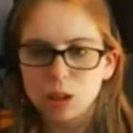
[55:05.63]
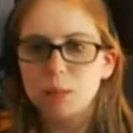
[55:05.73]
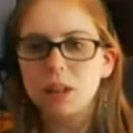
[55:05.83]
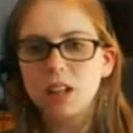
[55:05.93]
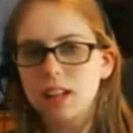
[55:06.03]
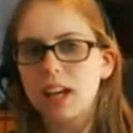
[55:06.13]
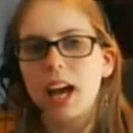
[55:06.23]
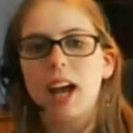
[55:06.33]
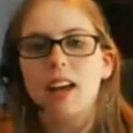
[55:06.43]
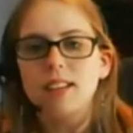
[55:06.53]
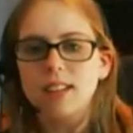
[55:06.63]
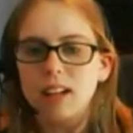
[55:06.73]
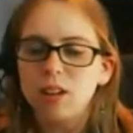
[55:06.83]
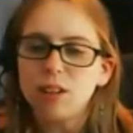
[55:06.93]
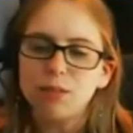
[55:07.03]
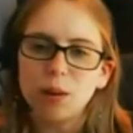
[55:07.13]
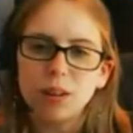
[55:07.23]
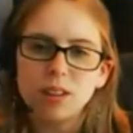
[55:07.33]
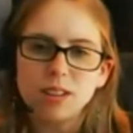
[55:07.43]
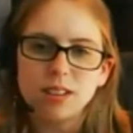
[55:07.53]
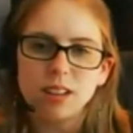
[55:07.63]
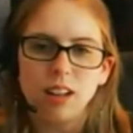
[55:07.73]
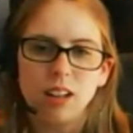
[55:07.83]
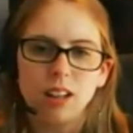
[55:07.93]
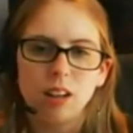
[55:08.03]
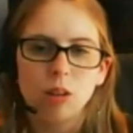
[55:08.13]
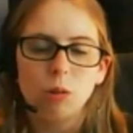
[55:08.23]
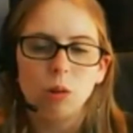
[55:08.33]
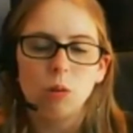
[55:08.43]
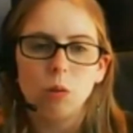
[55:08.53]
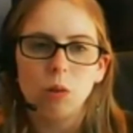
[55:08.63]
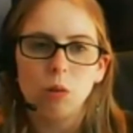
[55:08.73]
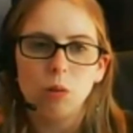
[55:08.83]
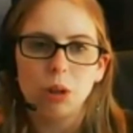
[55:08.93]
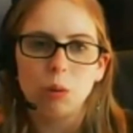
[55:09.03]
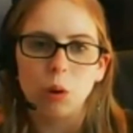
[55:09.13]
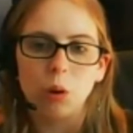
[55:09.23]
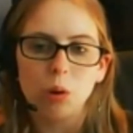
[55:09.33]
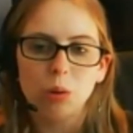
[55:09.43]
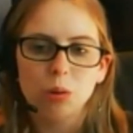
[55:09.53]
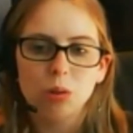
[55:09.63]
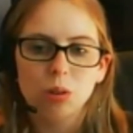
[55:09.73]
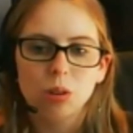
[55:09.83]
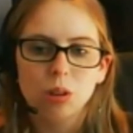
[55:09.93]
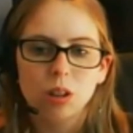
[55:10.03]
It's a pretty good cast. I look forward to seeing their roles.